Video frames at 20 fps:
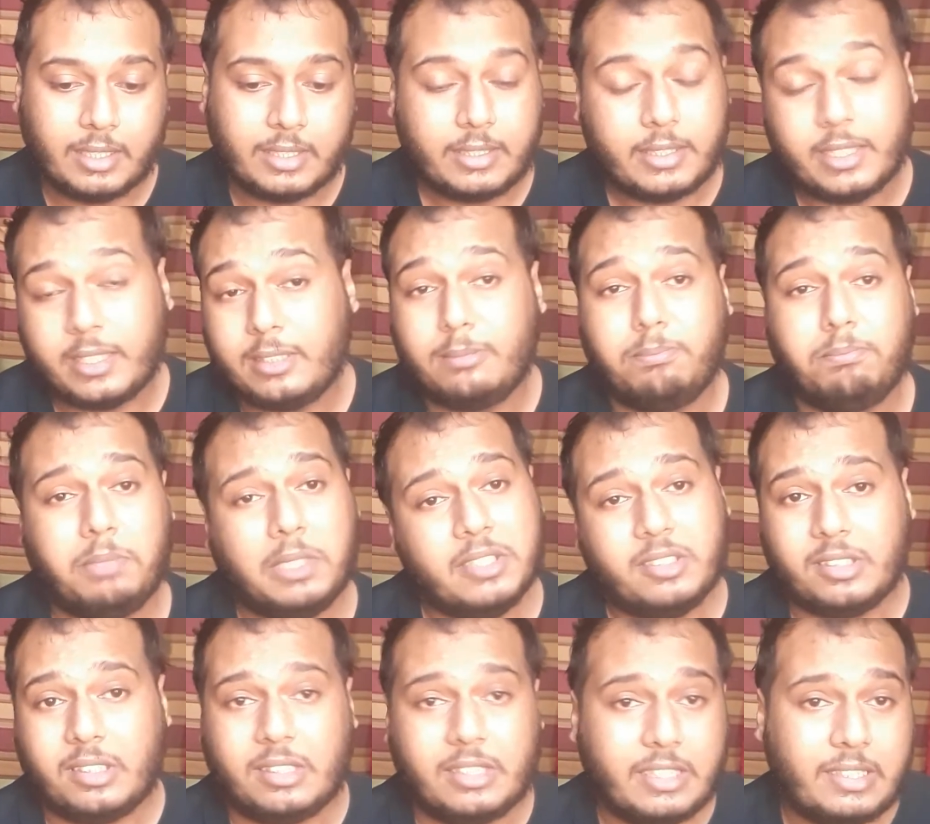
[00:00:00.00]
Kid
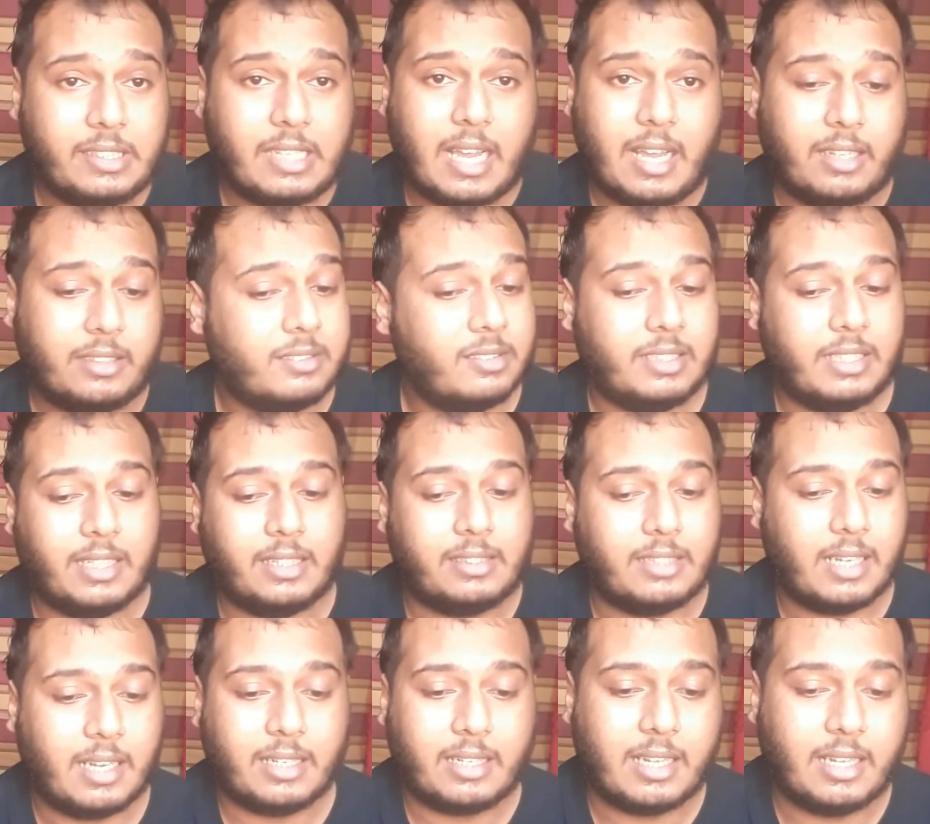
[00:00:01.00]
basically thanks the
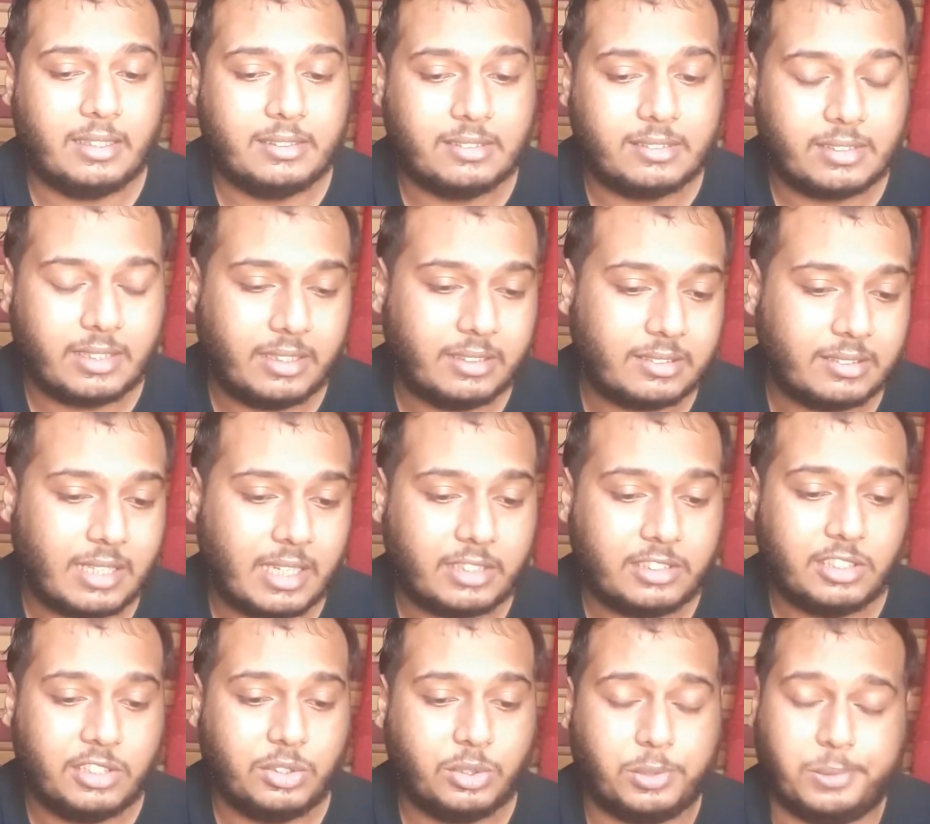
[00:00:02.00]
attack and says that,